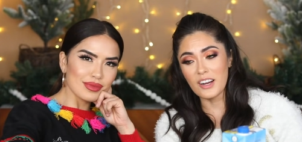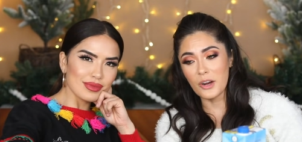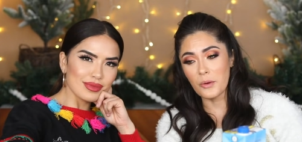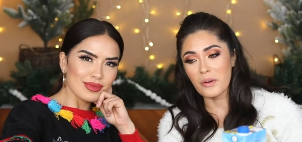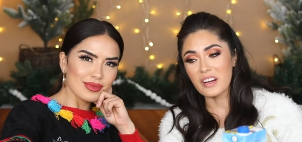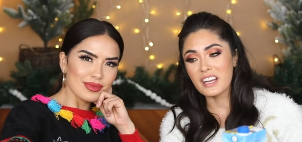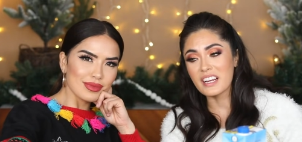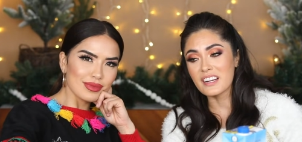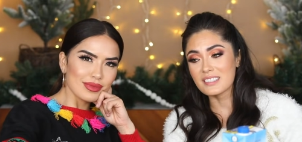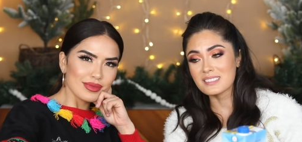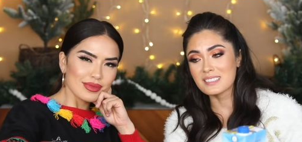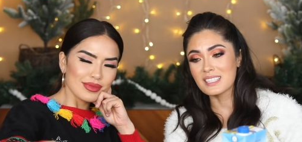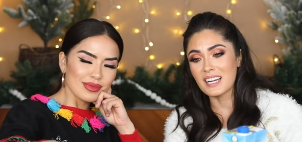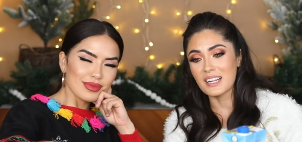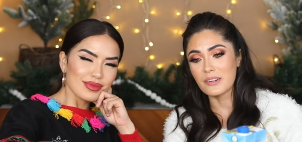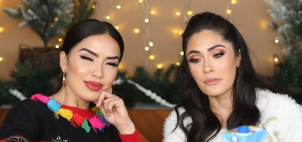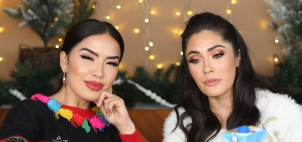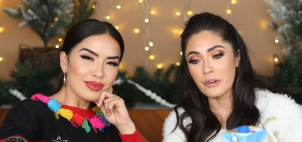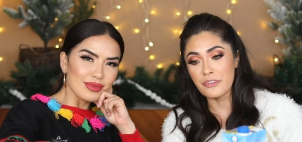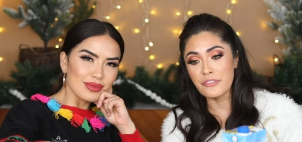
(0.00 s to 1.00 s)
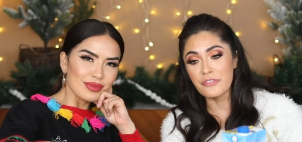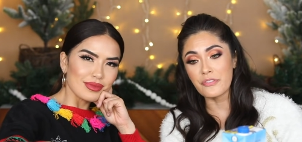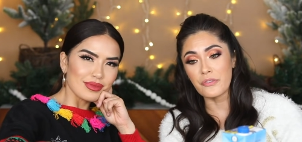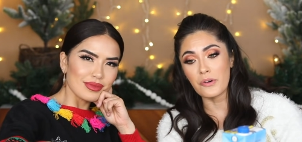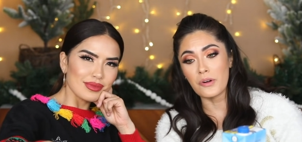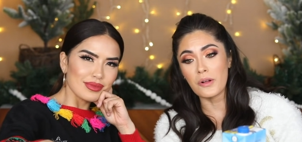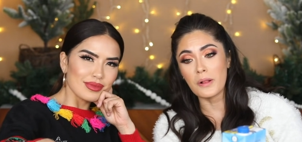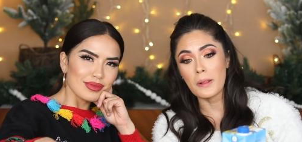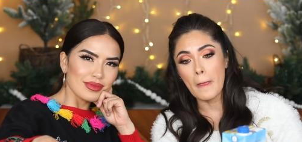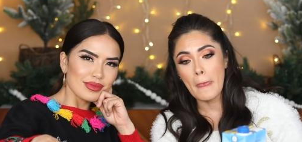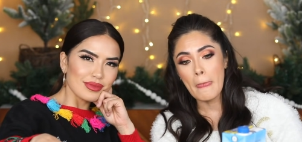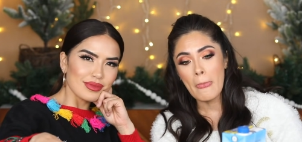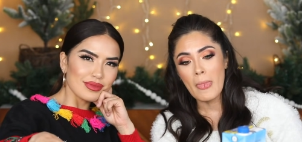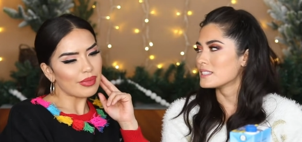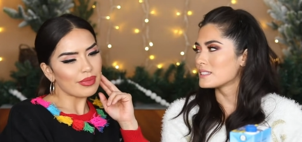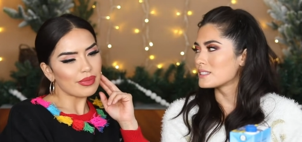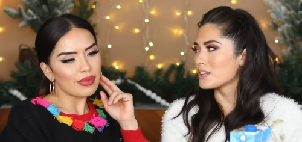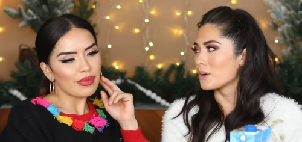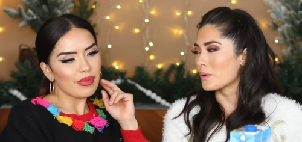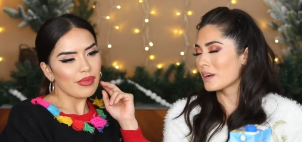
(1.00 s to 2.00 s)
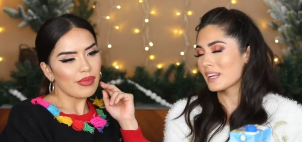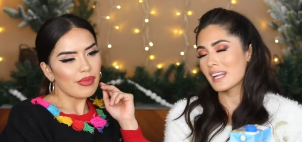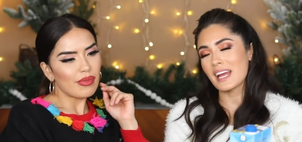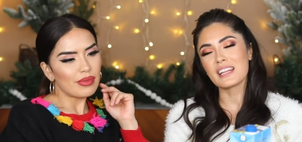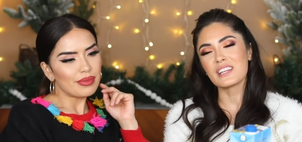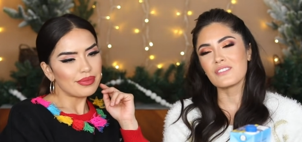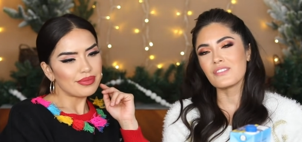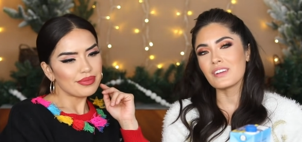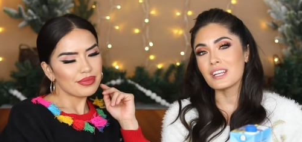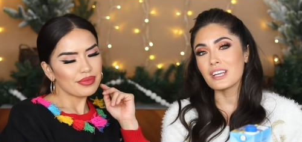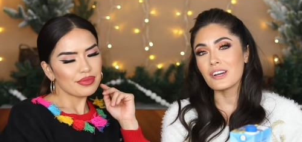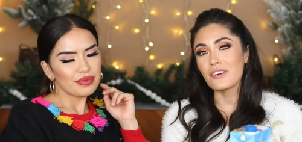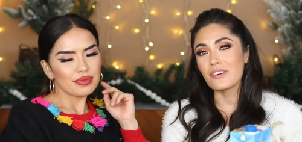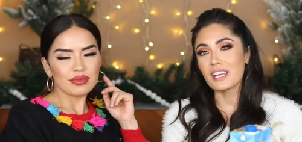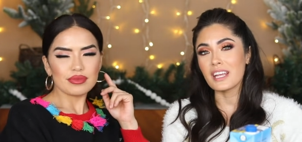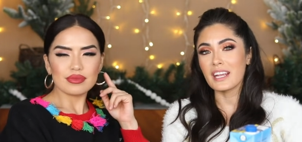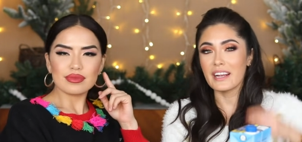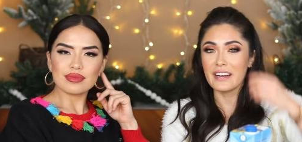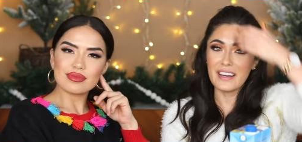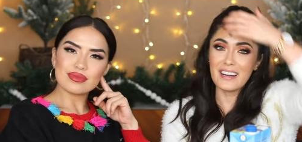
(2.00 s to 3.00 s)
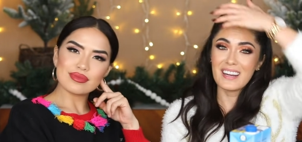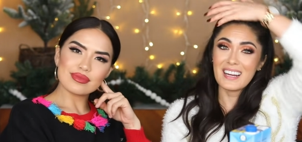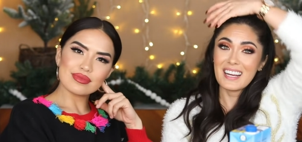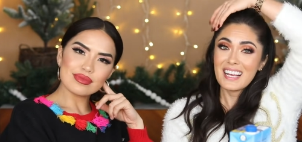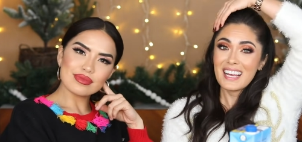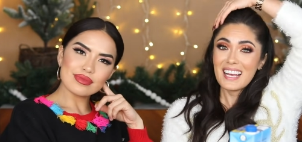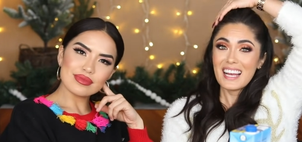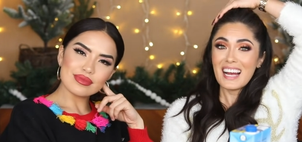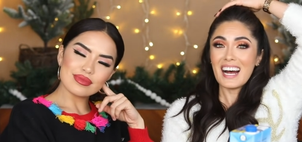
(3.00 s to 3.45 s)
Speaker 1: Our work here is done. We're full. So we're gonna end the video here.